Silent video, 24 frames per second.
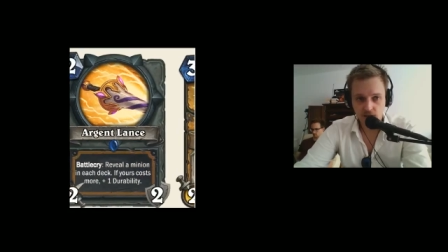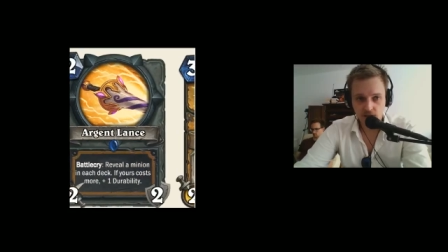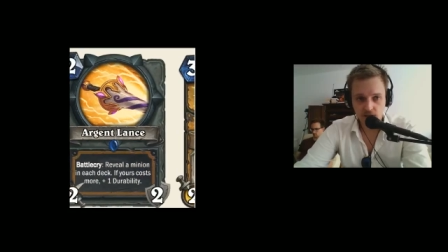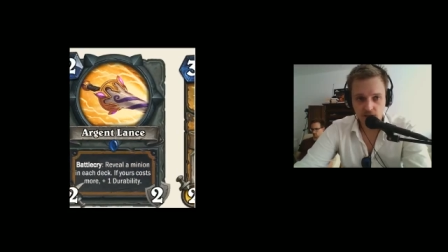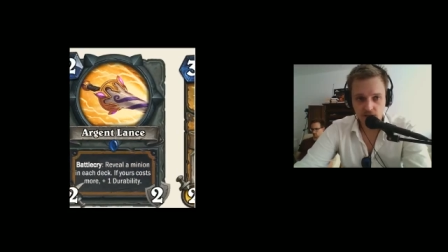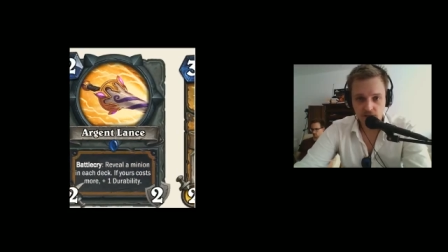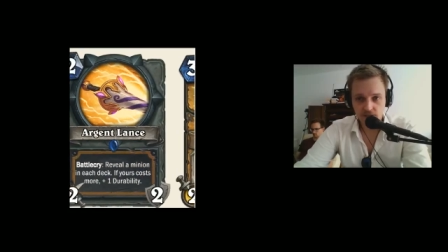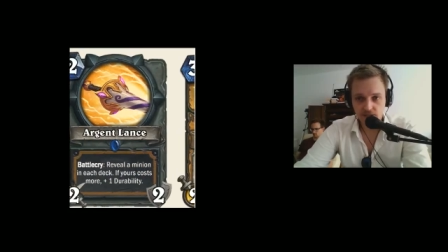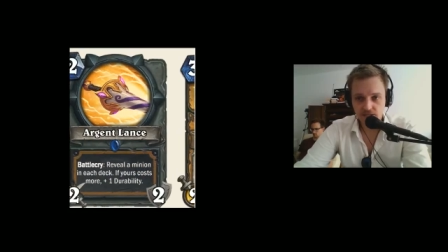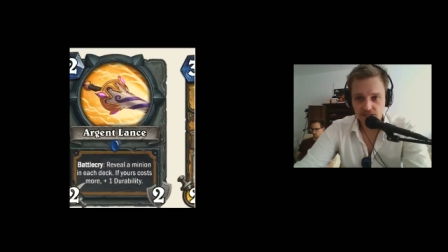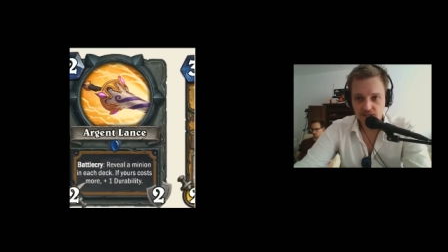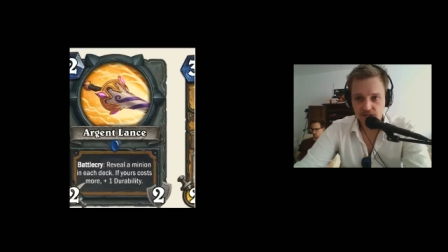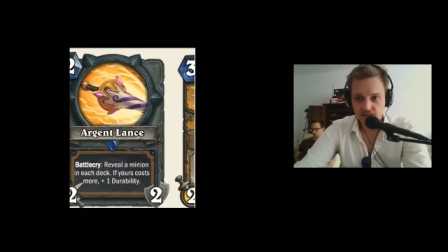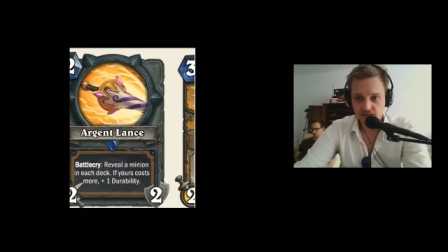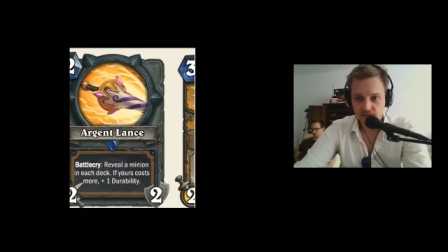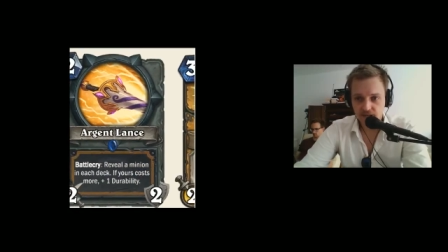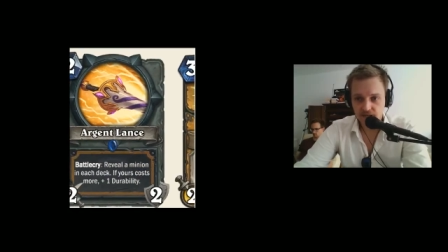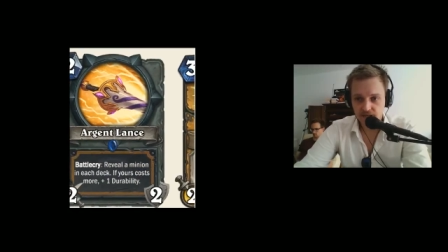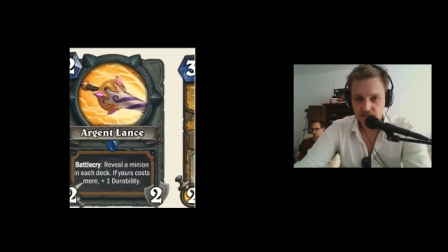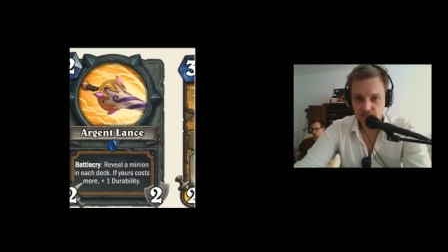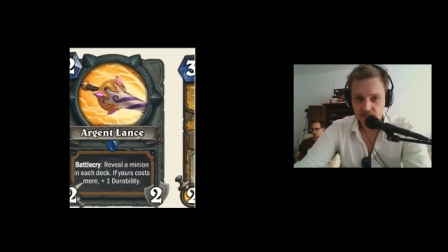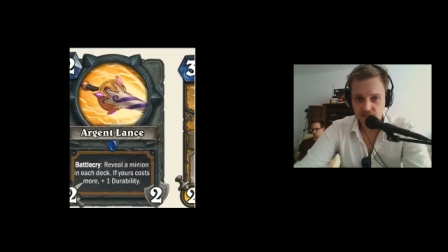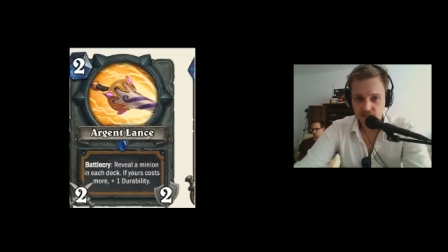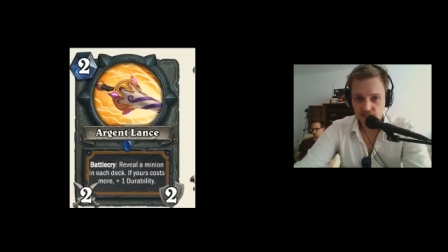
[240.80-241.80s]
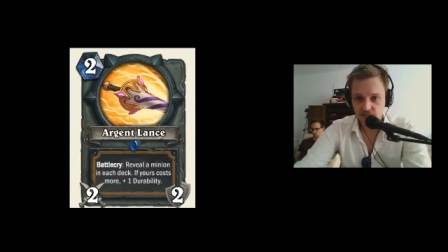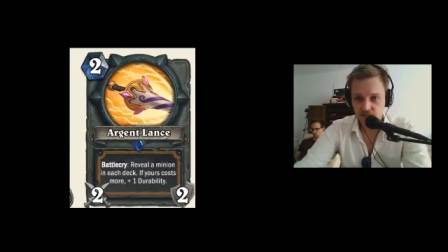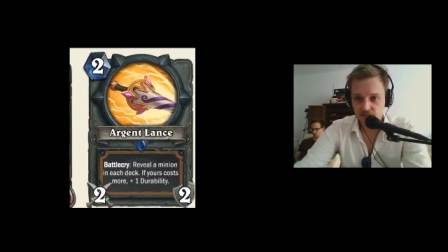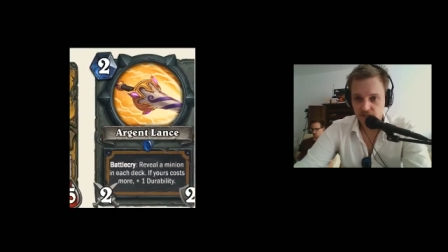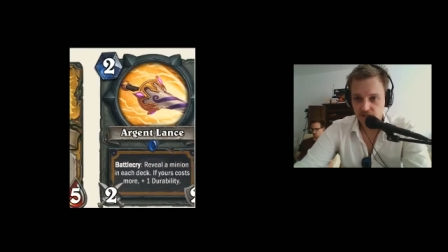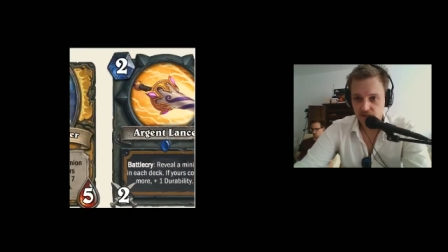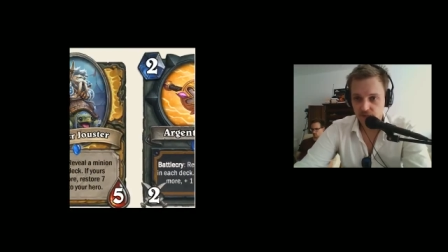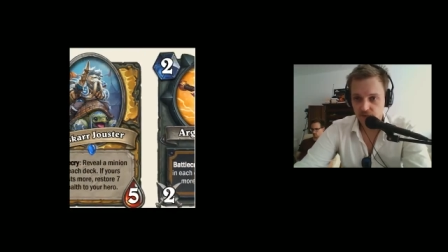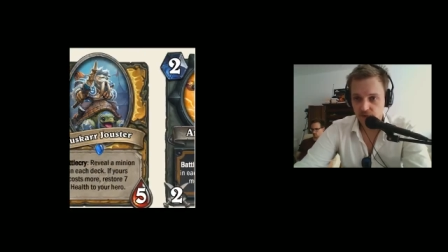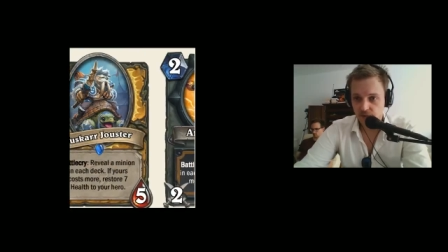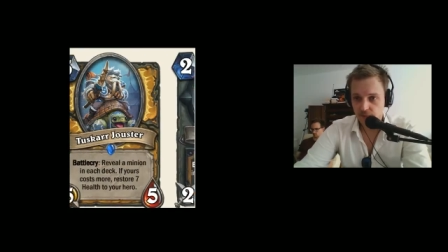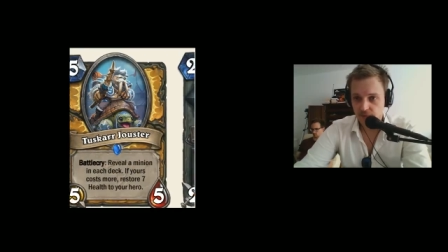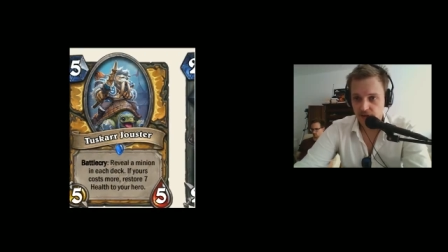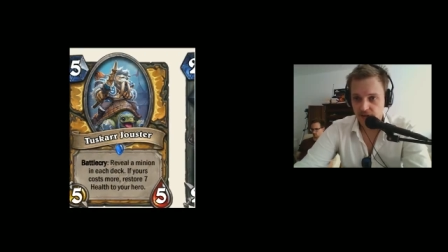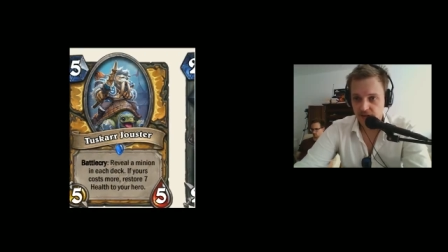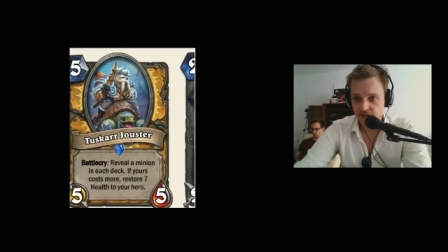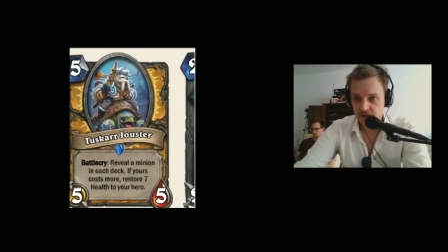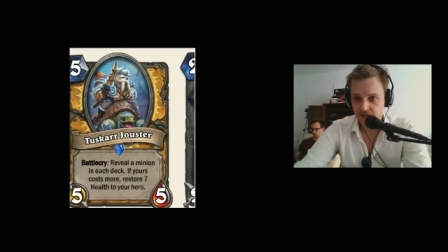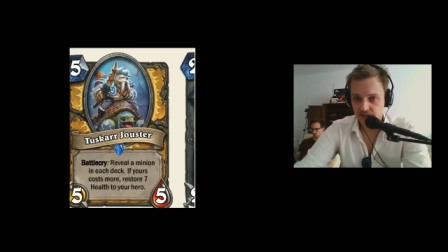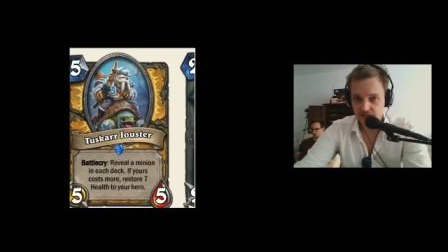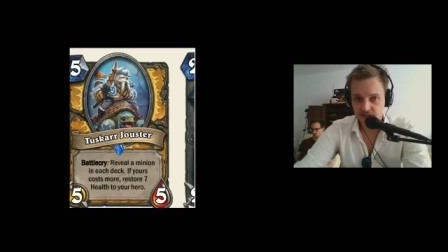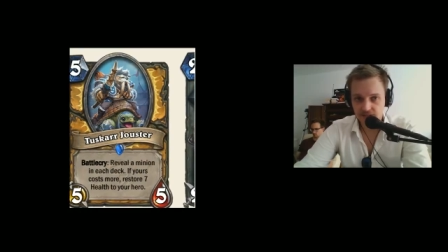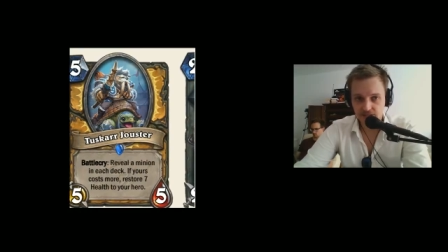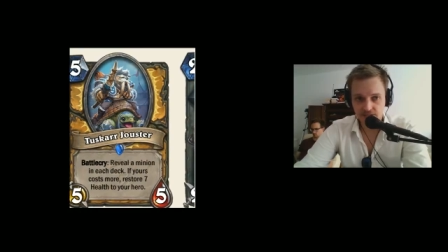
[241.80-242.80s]
This card is really
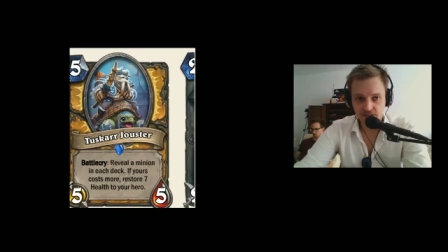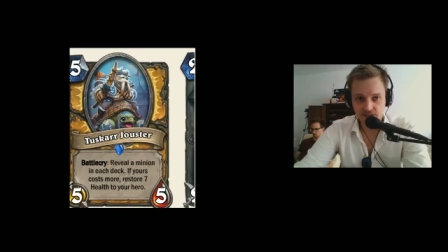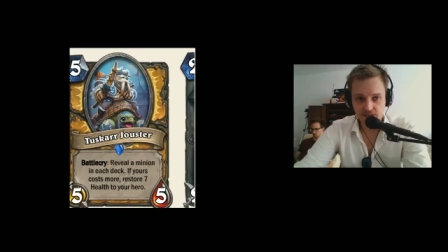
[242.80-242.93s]
bad. This